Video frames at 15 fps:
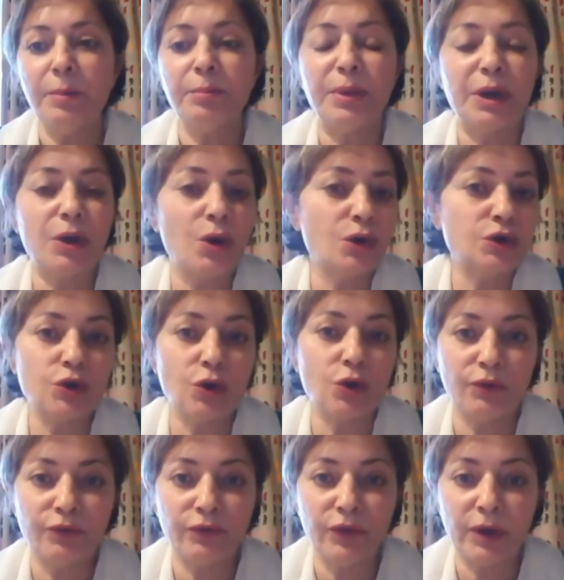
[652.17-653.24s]
because
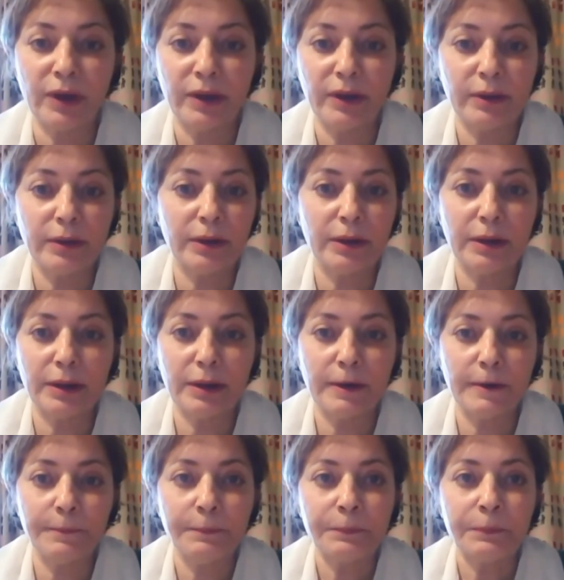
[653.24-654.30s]
of
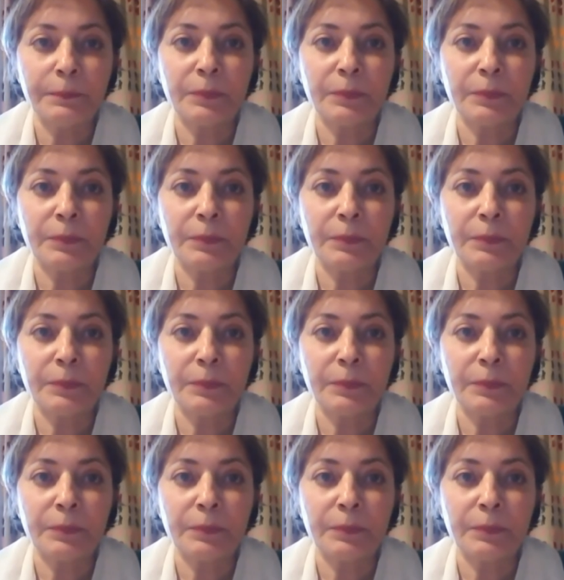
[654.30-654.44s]
the